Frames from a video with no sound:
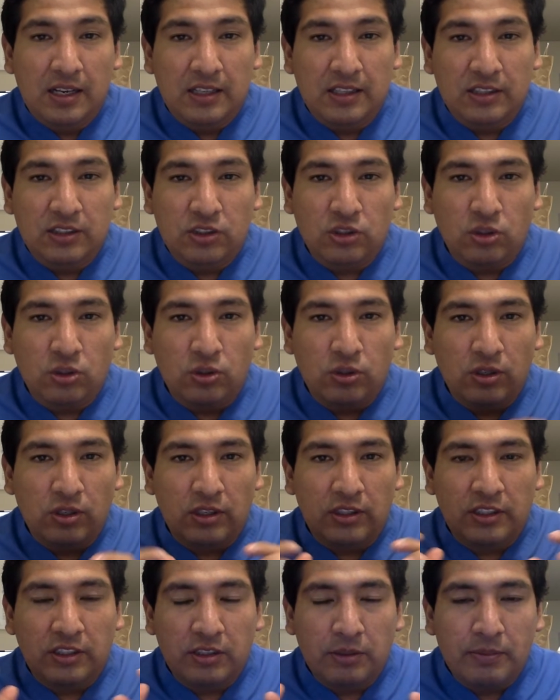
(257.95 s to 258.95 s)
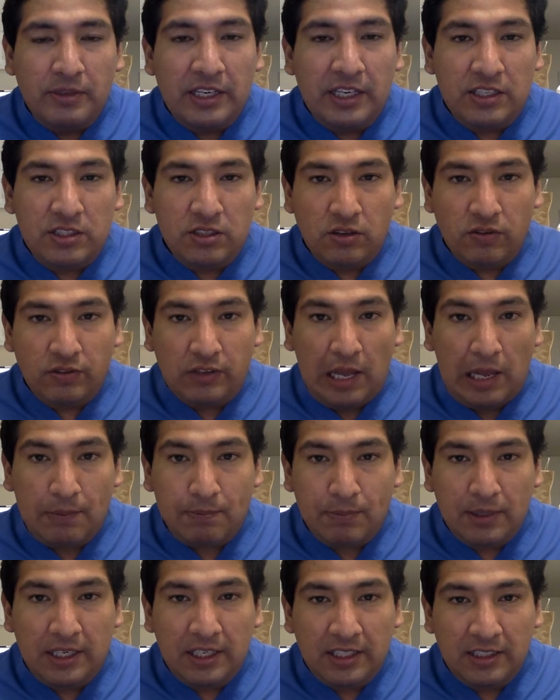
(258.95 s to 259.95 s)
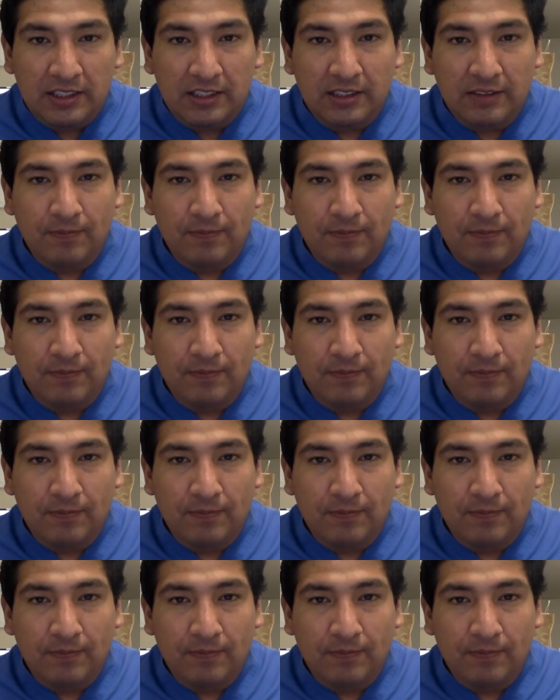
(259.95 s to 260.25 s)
So determination of that part